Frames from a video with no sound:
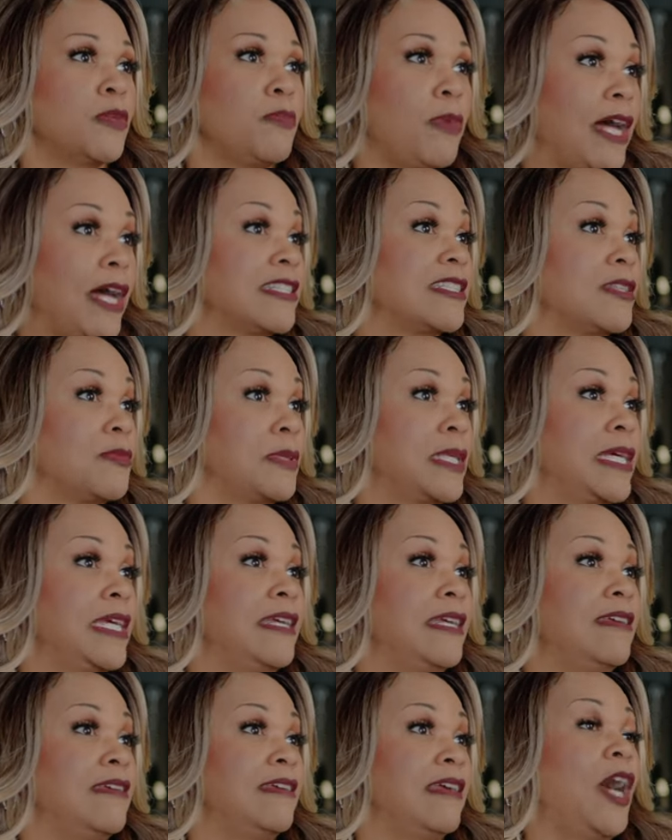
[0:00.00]
But
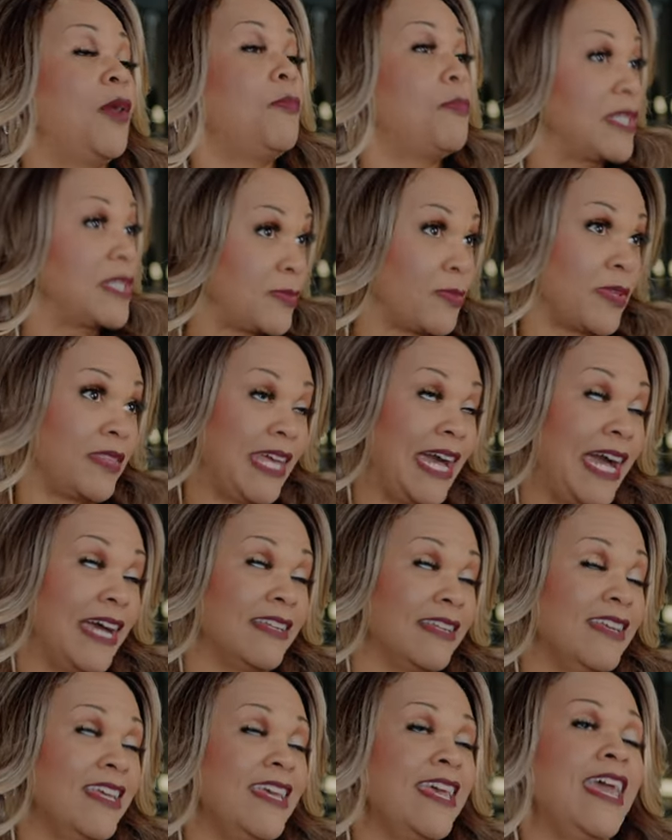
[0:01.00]

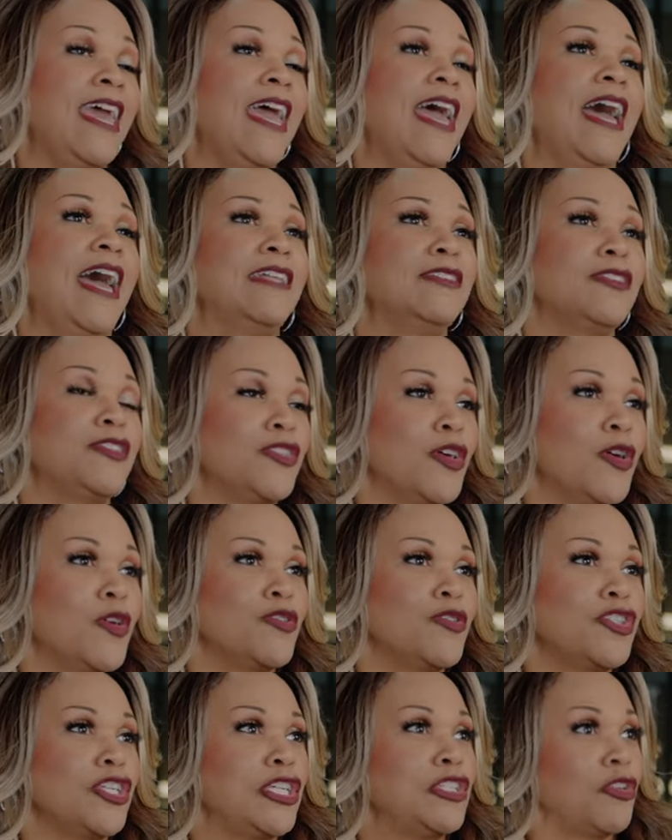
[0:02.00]
to switch it
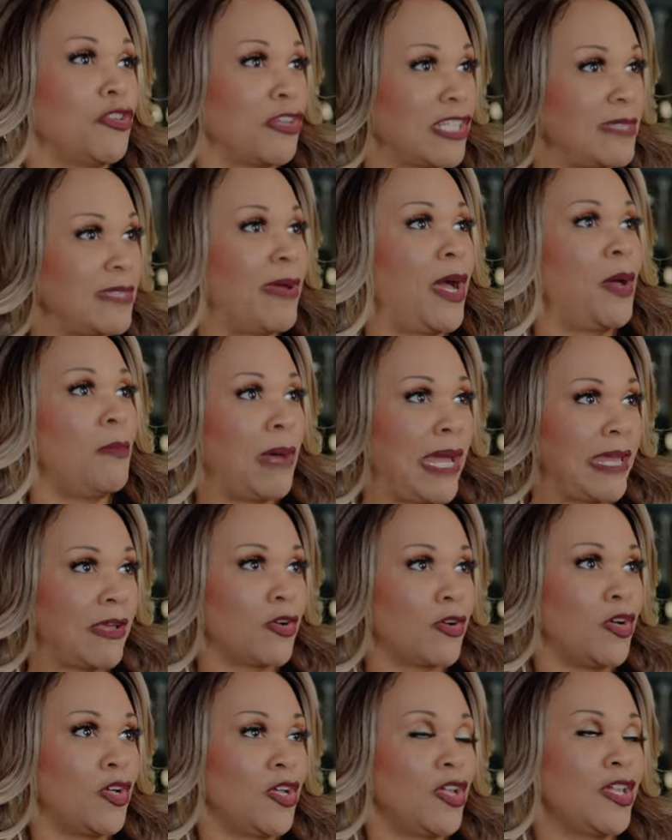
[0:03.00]
up at the when the